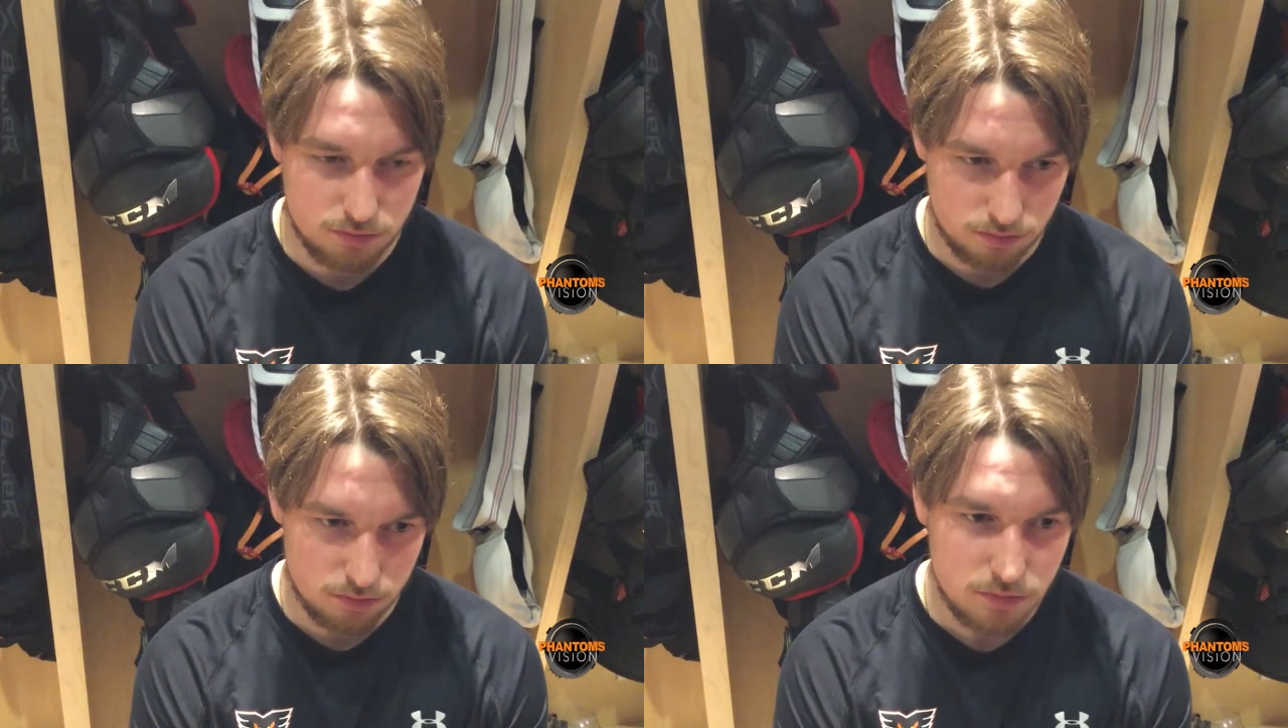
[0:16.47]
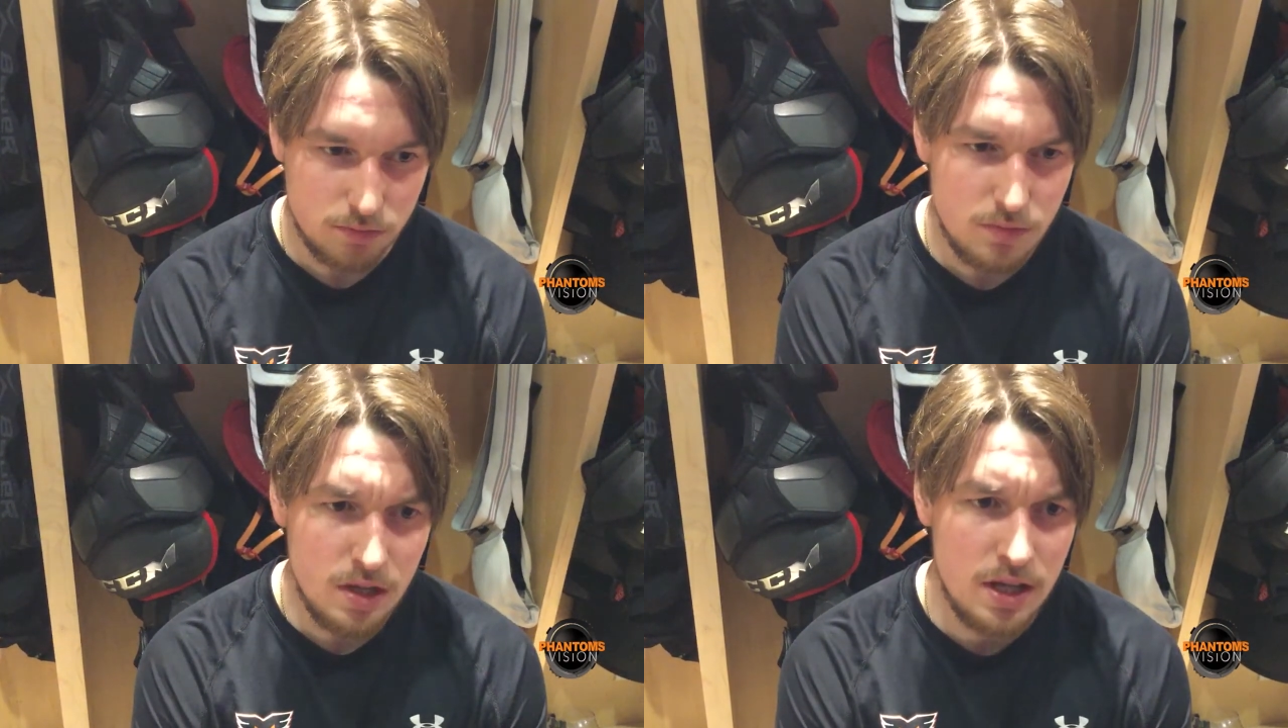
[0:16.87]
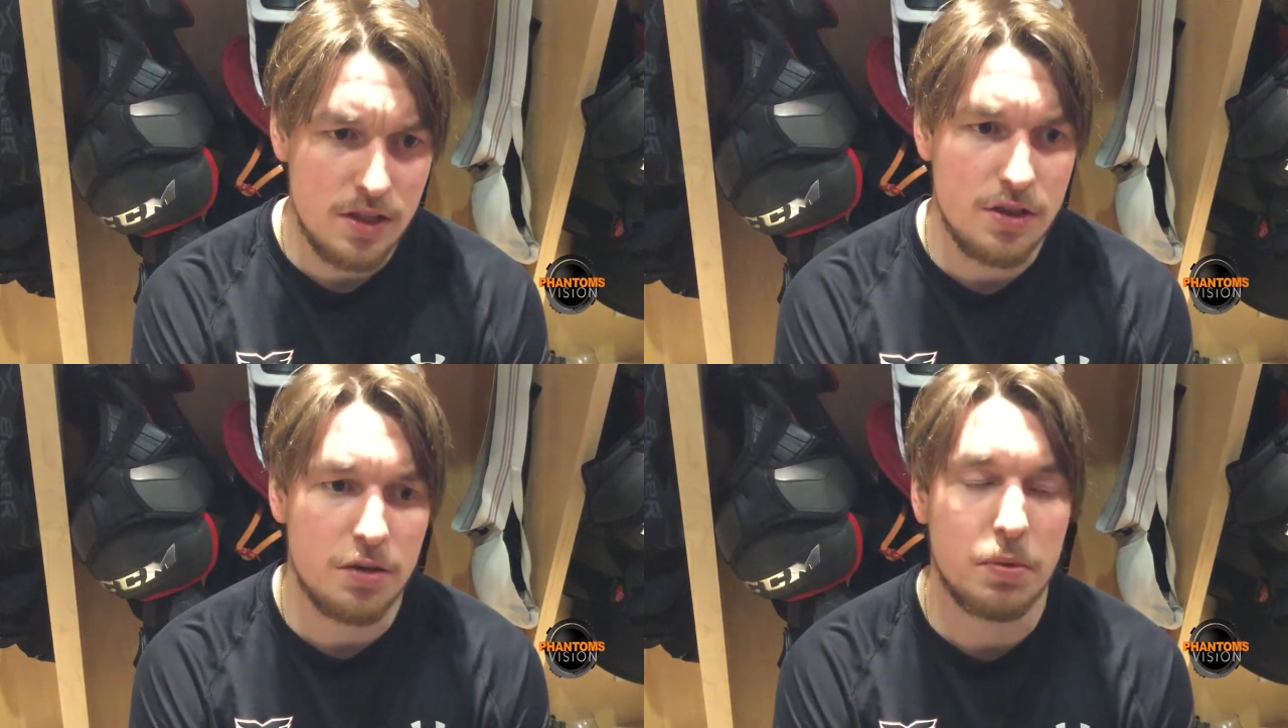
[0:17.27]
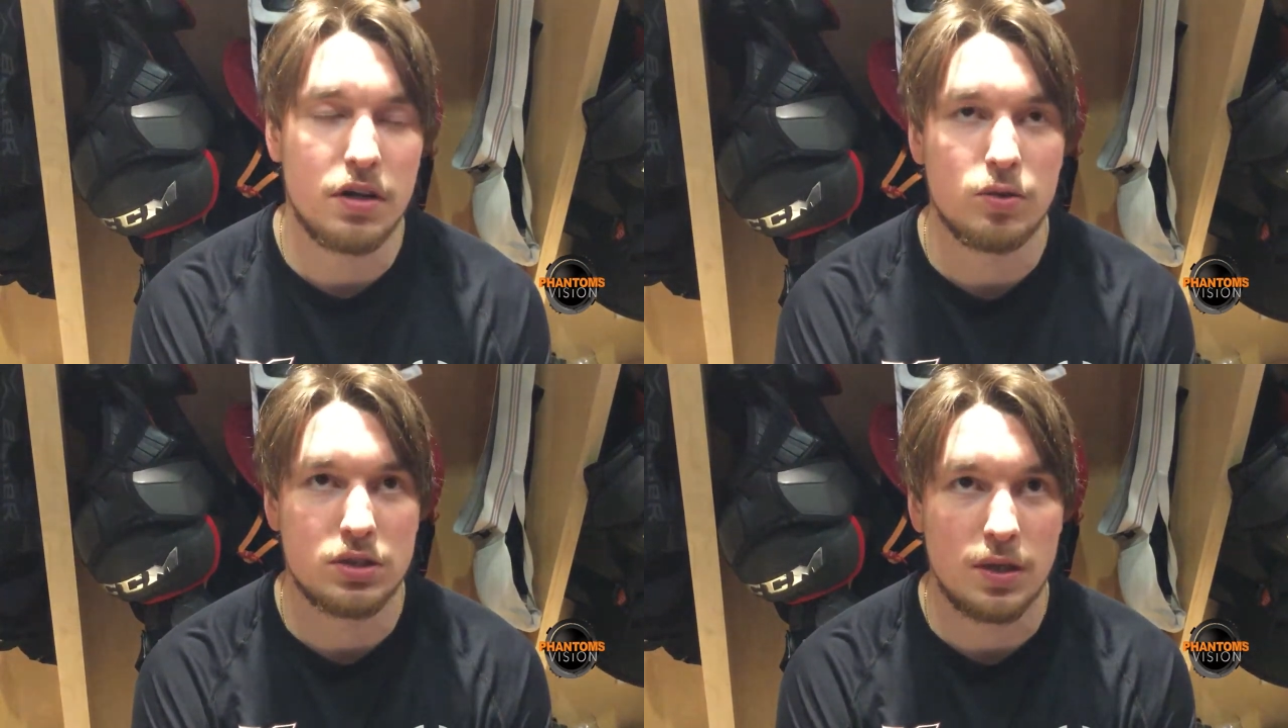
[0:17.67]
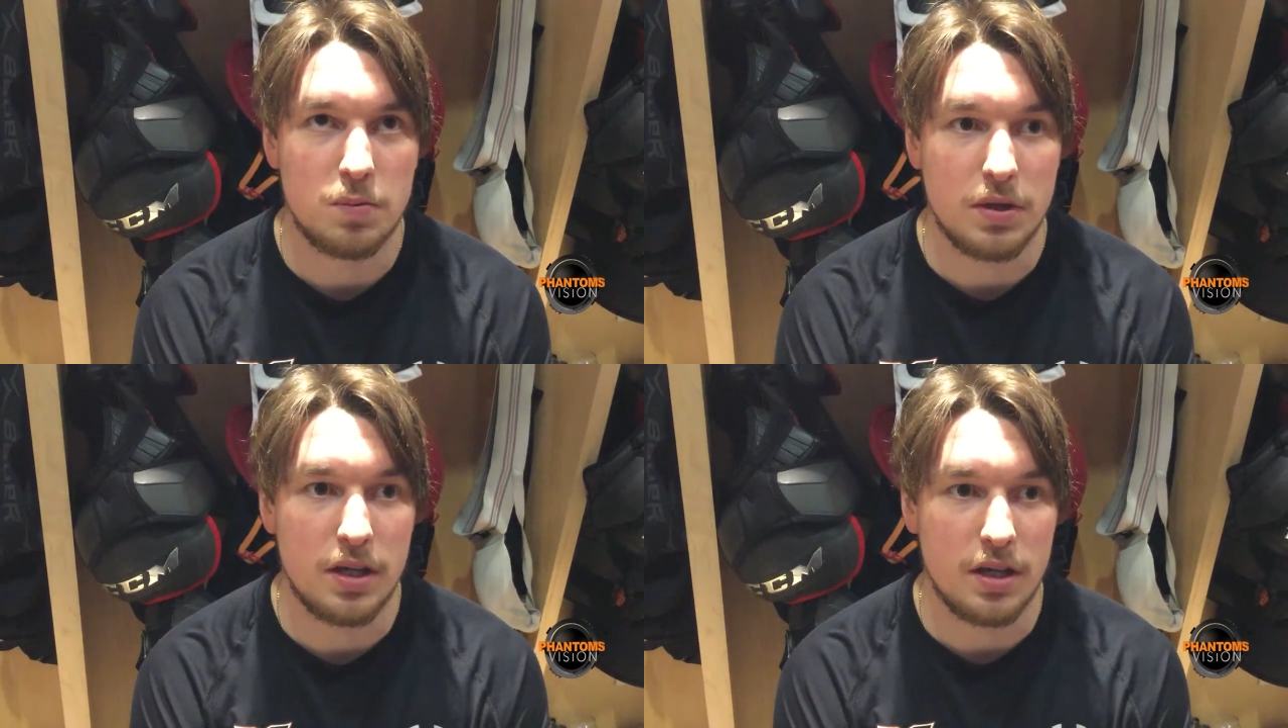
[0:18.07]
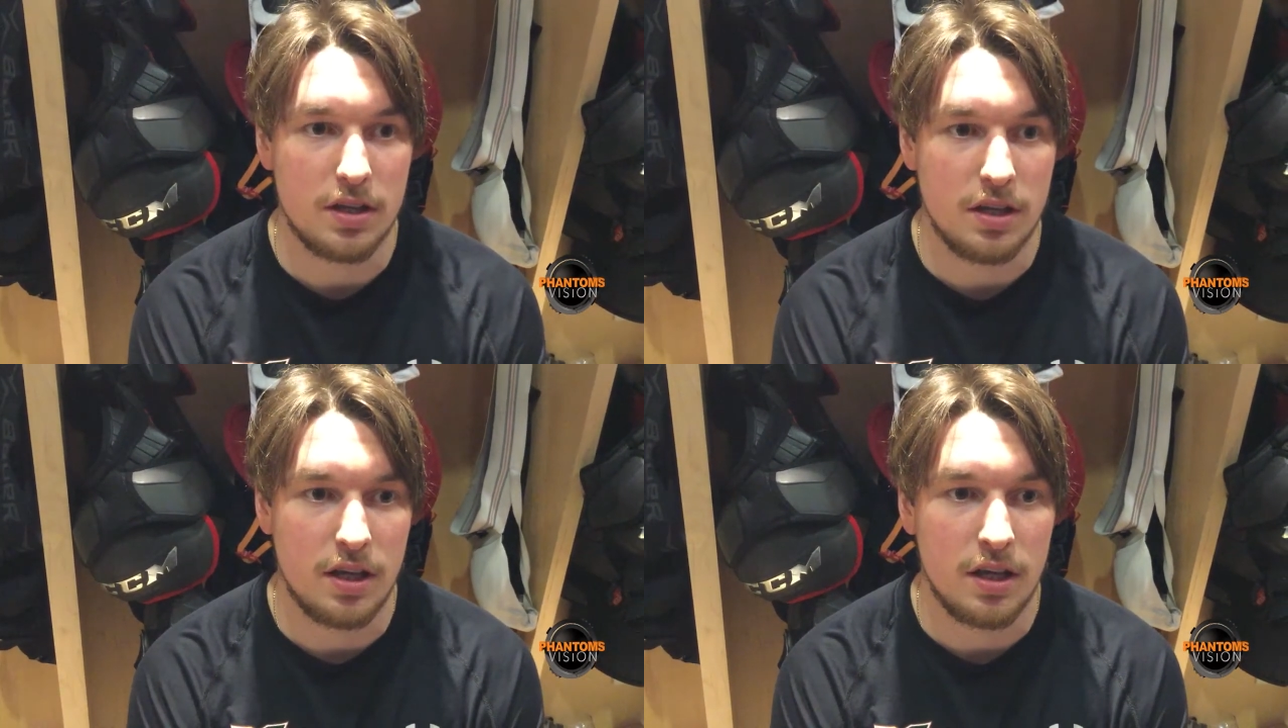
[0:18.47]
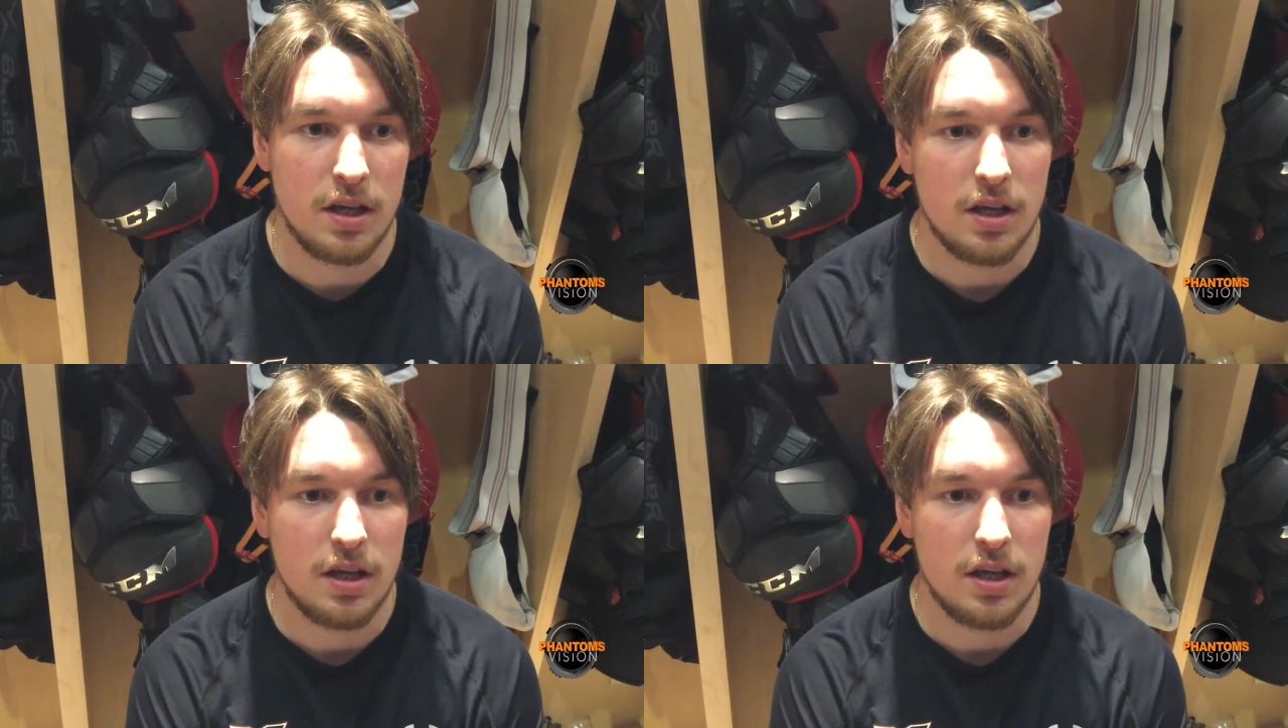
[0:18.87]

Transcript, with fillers: uh, in third period we stopped playing, and they